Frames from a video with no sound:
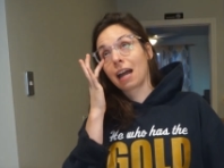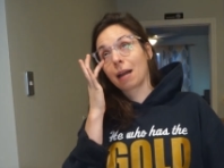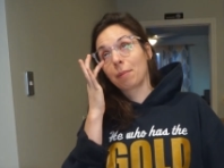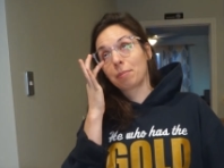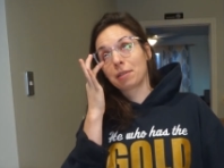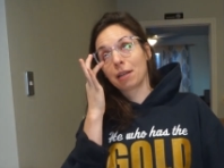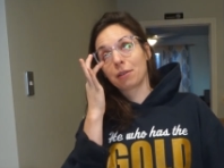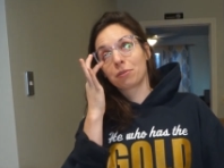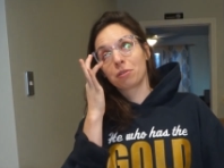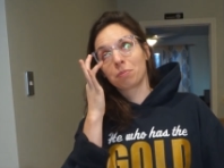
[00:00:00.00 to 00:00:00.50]
got
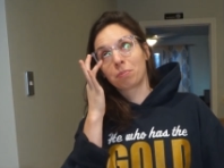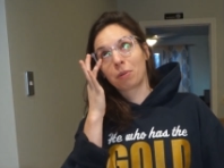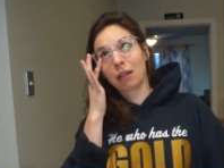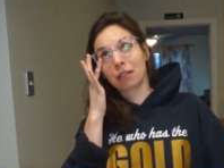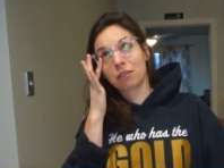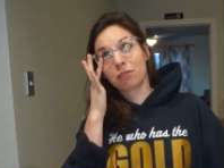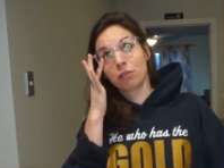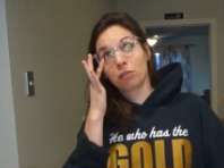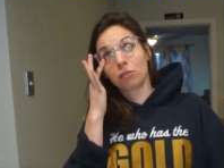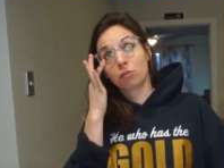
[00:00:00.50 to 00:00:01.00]
obsessed with
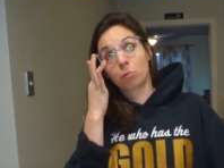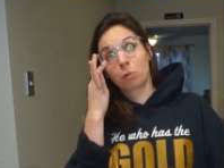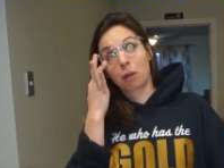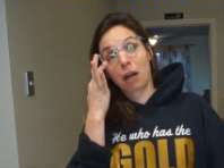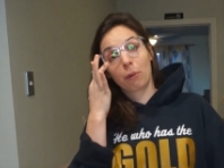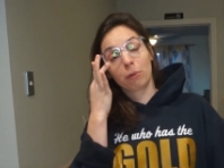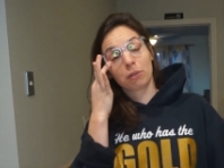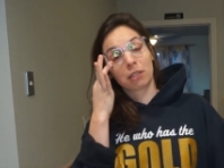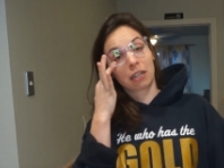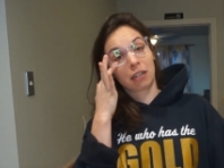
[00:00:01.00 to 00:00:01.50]
pretzels when
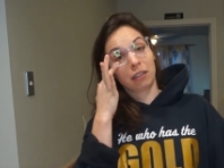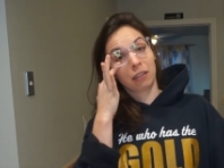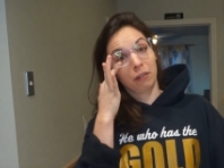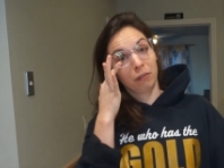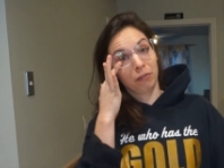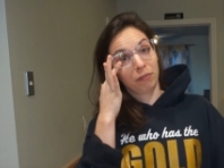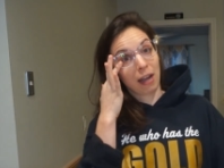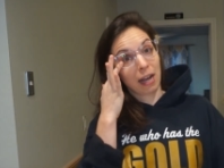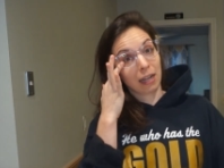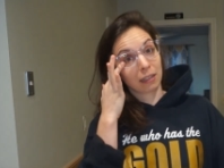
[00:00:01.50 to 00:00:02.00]
I was like a
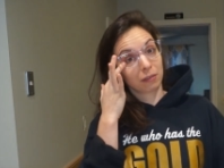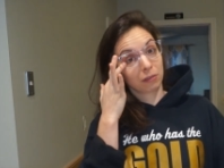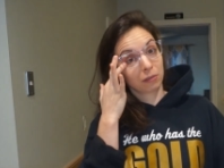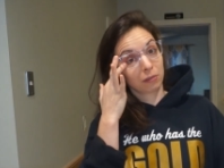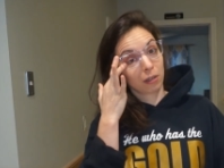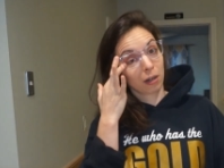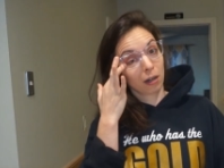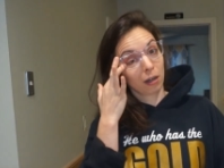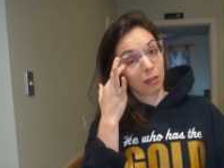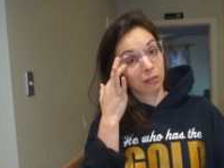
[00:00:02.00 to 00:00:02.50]
little
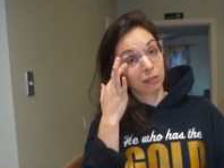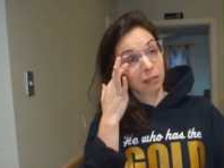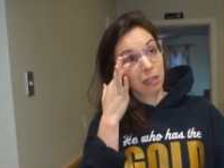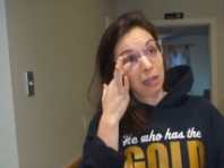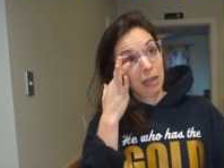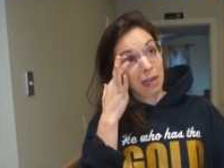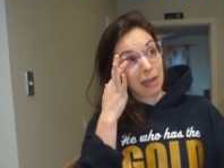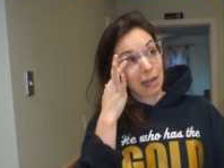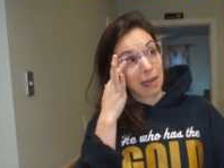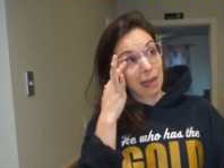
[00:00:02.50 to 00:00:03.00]
fat girl
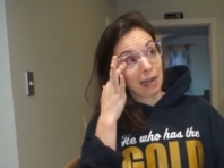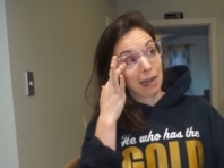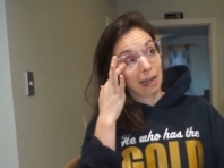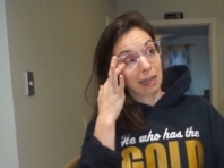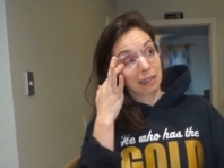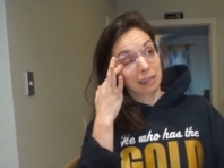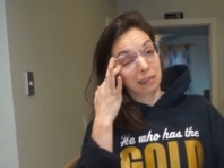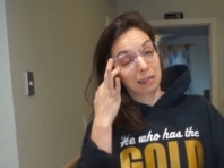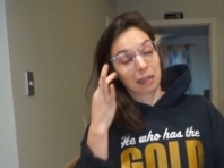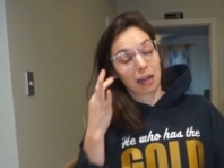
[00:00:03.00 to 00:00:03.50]

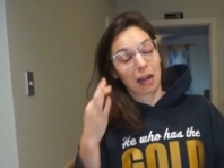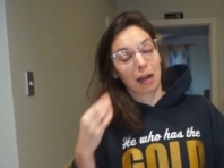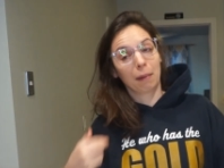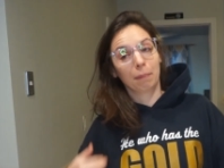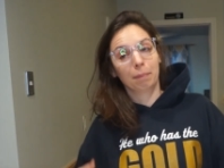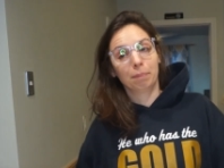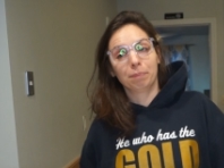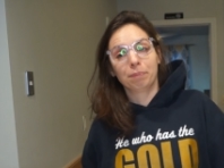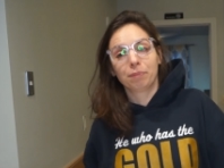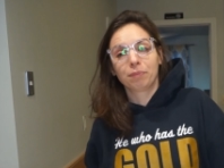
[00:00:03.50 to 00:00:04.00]
and
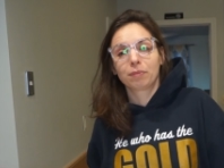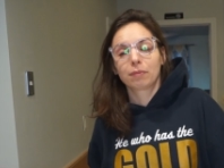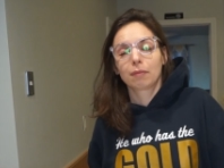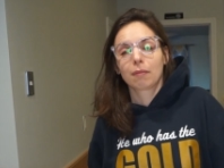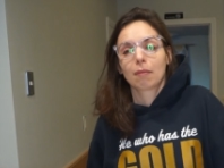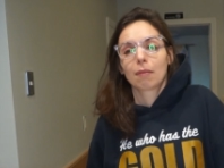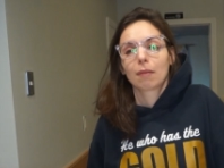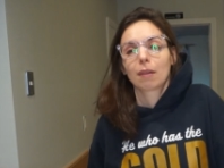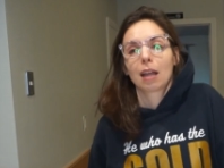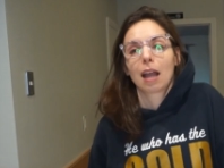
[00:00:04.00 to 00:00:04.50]
um,
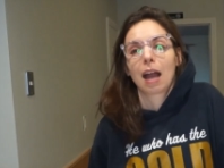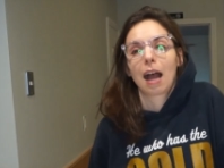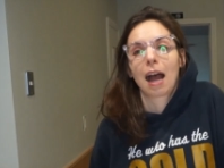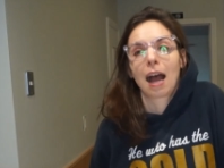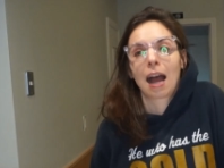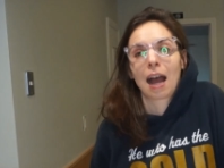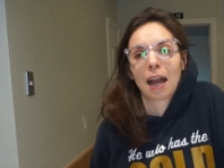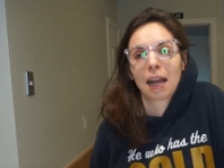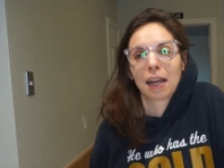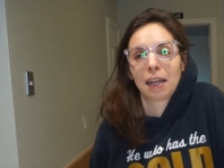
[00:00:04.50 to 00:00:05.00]

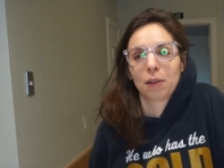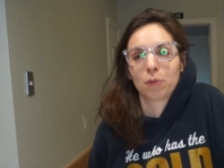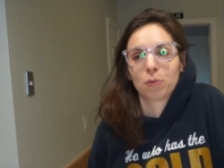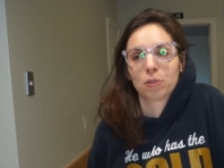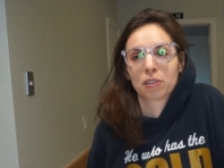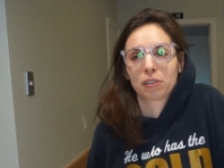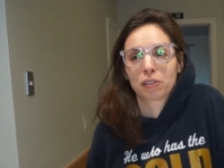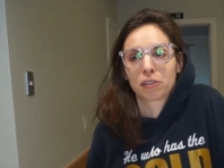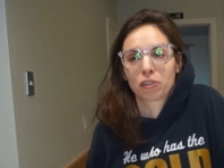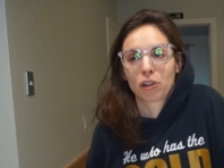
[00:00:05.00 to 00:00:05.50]
I
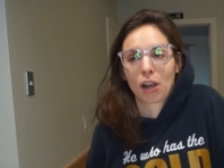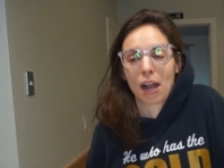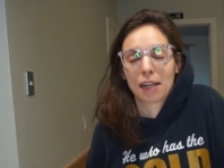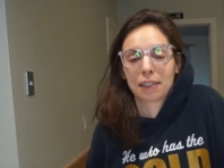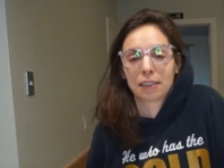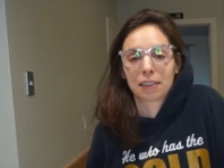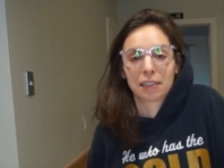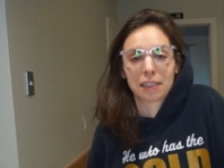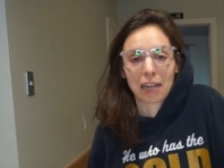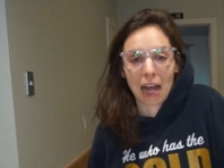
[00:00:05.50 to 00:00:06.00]
was
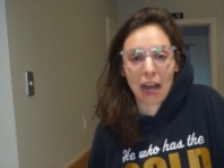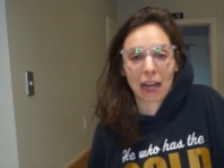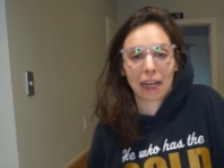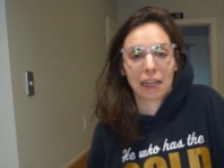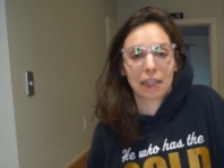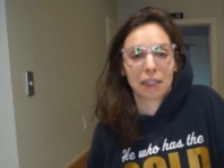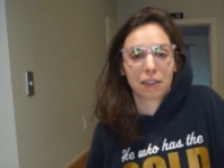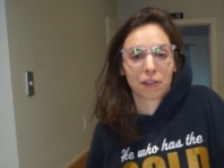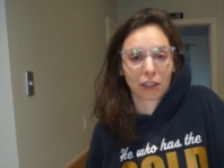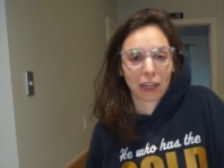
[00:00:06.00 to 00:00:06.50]
trying to
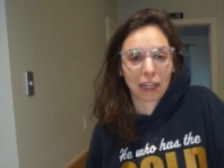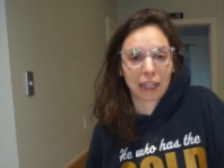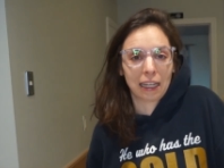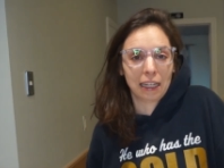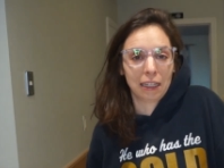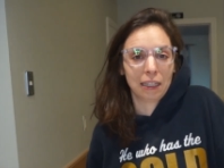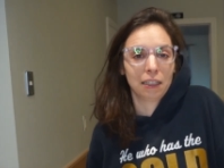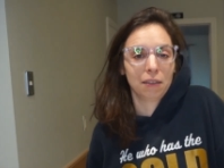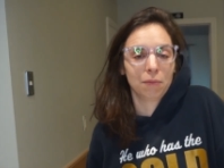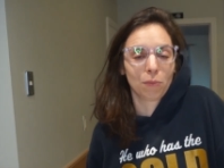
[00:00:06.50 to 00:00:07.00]
diet or like
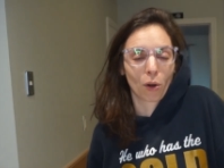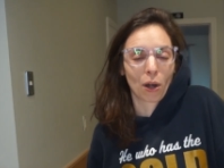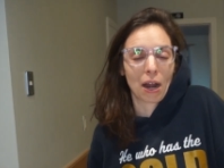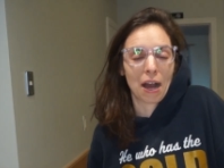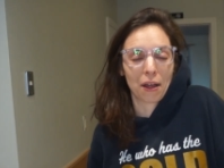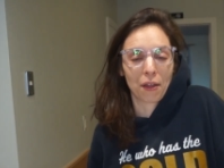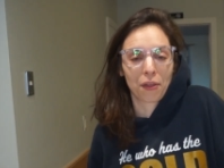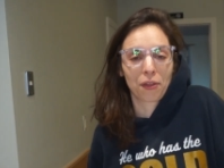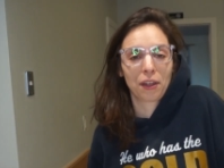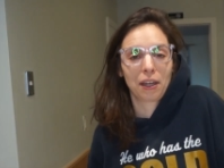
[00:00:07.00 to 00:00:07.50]
eat more
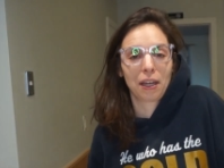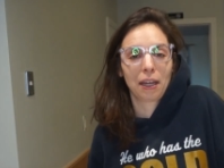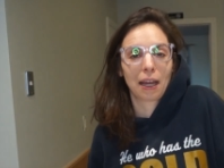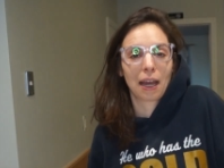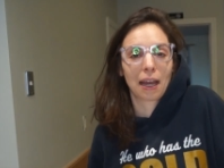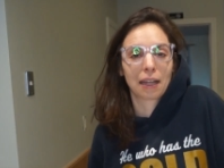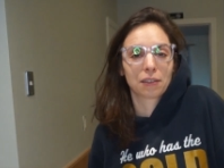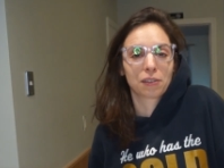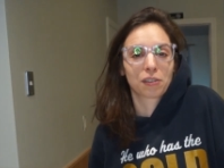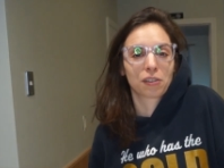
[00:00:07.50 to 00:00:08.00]
healthy
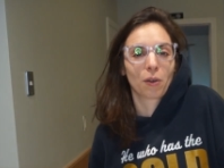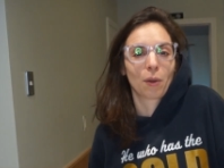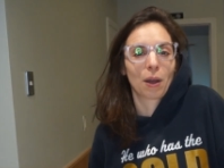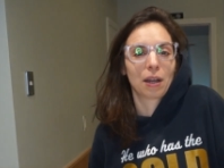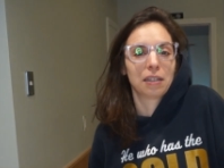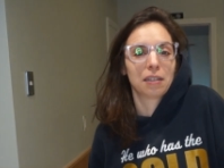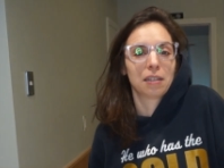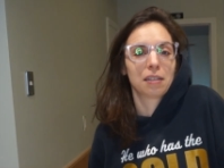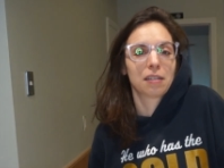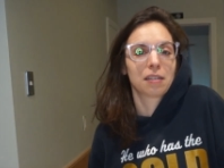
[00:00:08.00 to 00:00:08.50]
and so
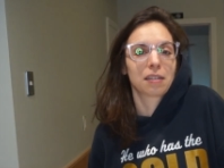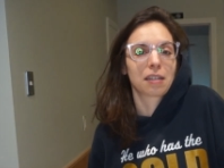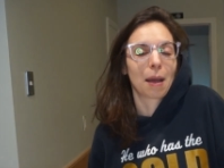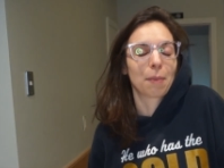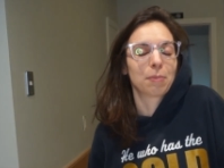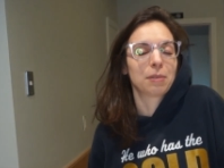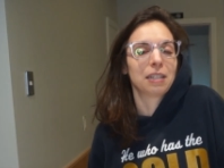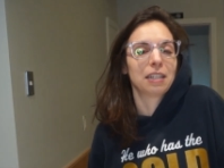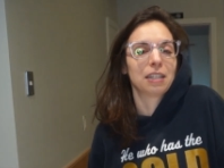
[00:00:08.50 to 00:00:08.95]
I stopped